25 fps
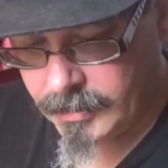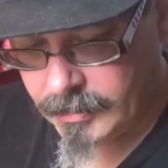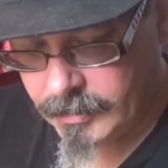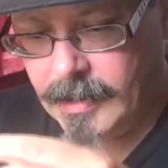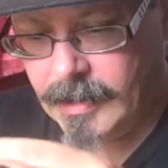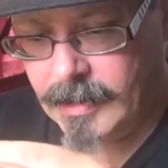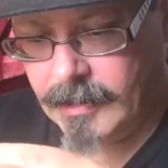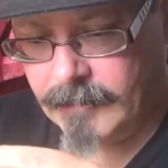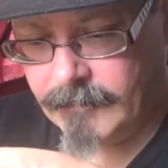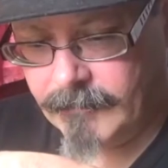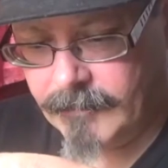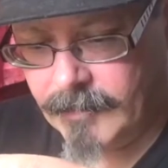
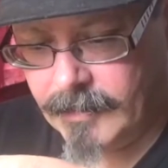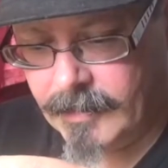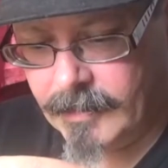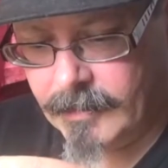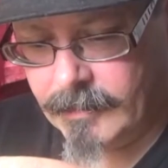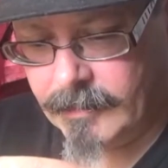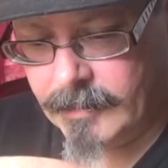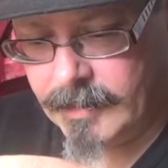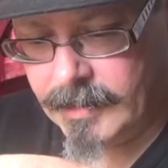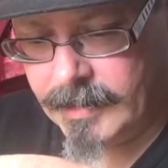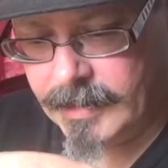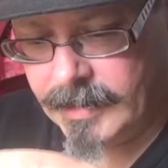
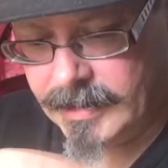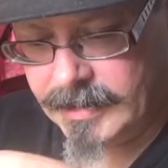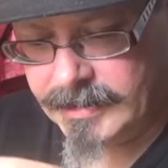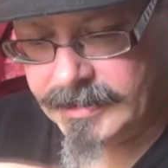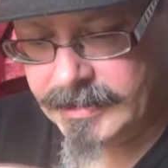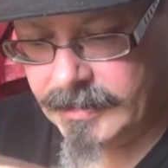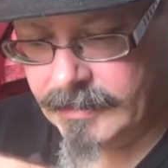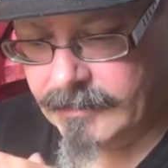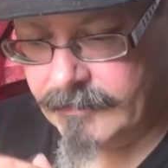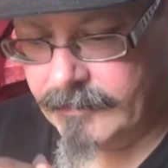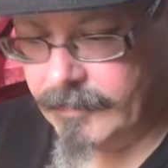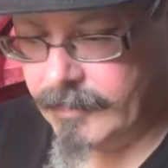airflow is
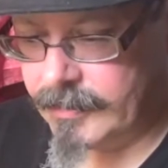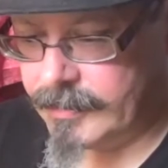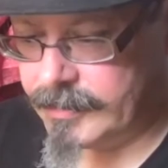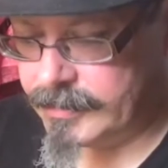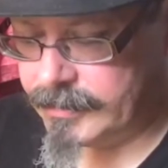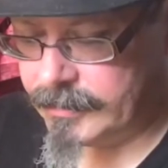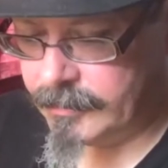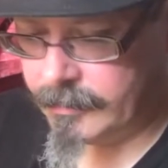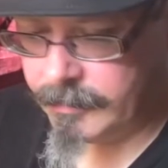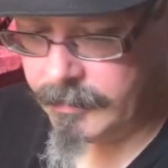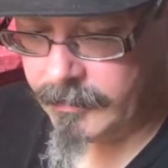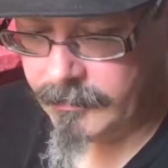over the
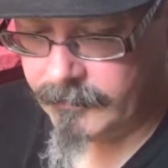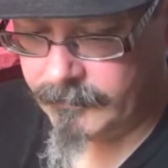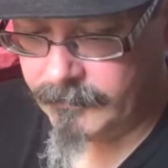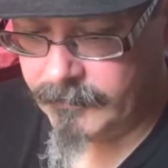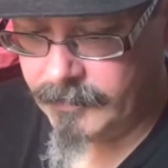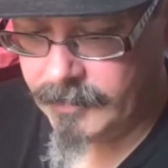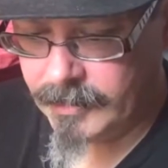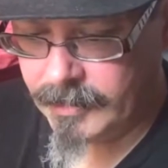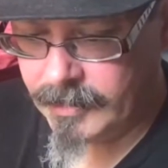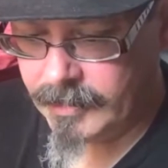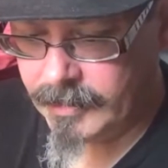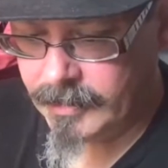top of
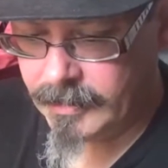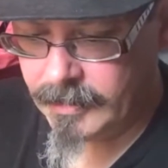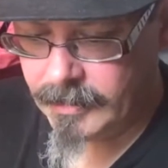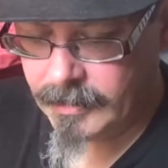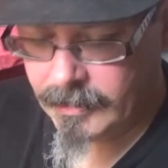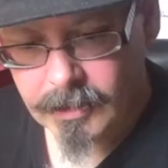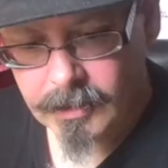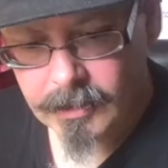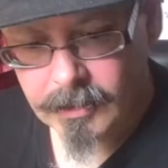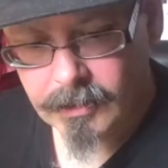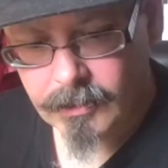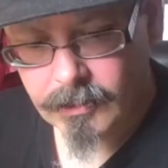the
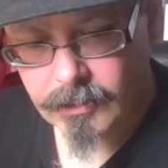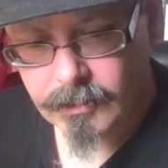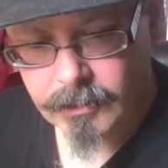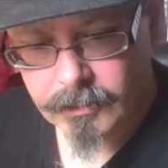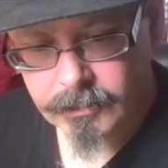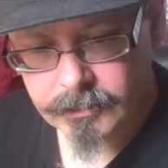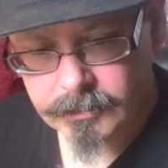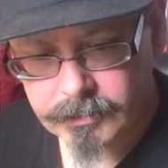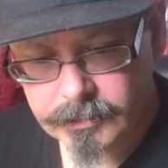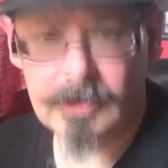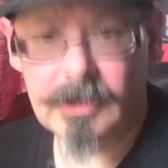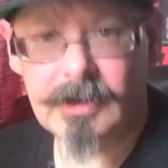
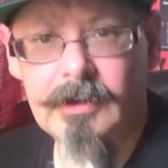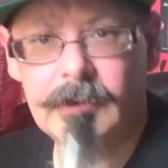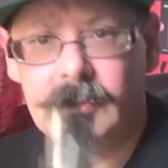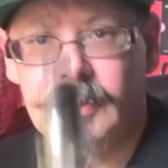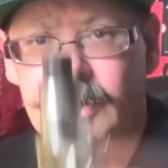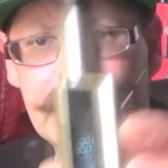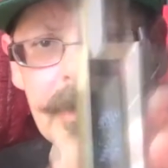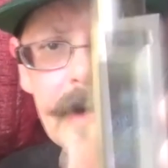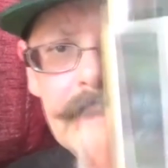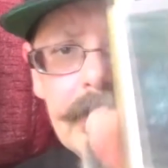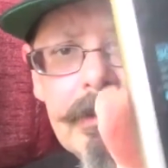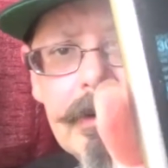coil. There we
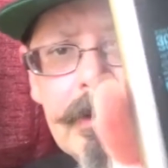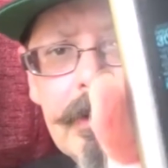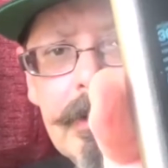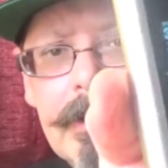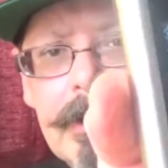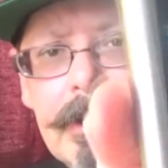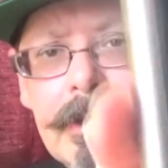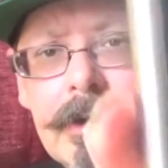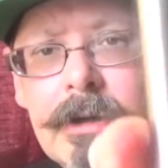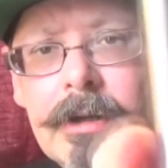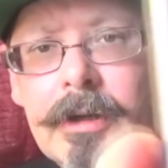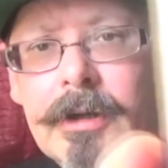go.
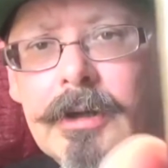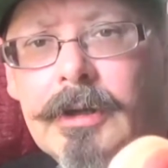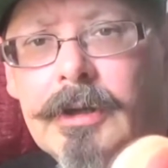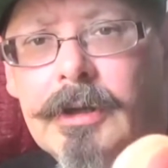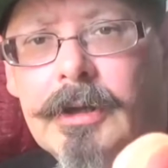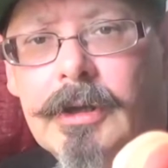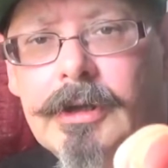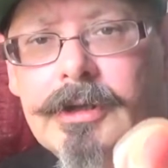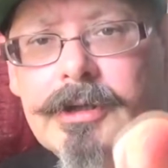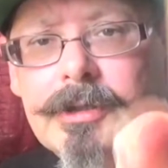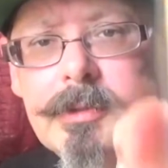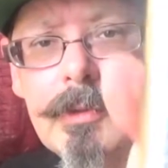
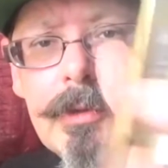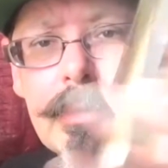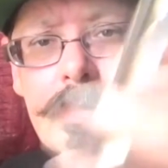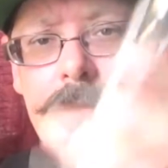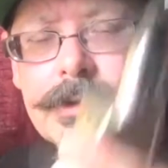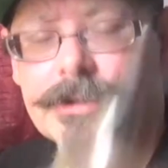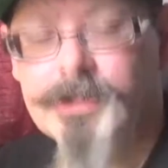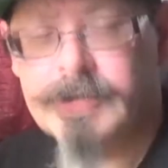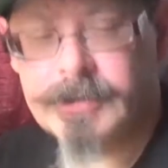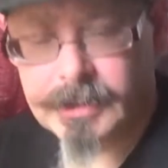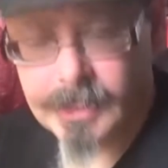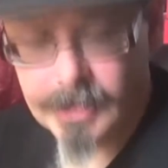30
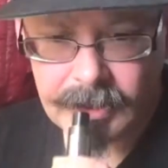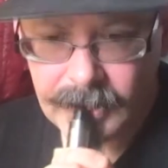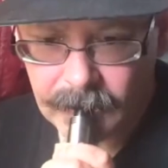watts.